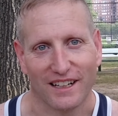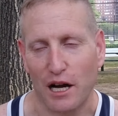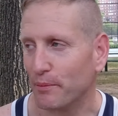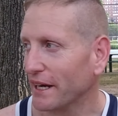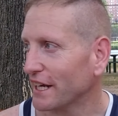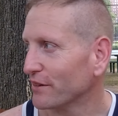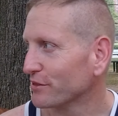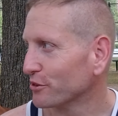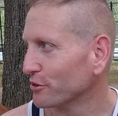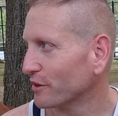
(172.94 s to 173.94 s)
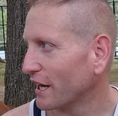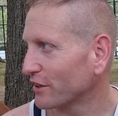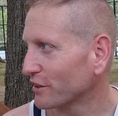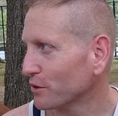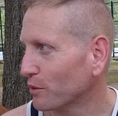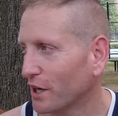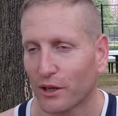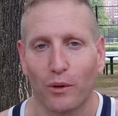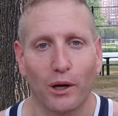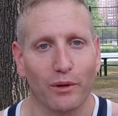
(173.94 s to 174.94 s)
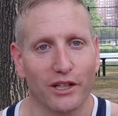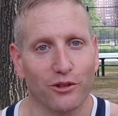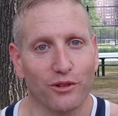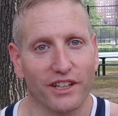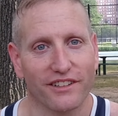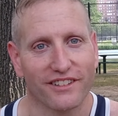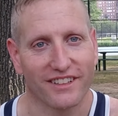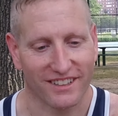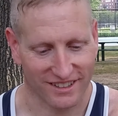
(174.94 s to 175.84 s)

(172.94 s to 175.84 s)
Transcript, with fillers: I might have to actually walk while we do this.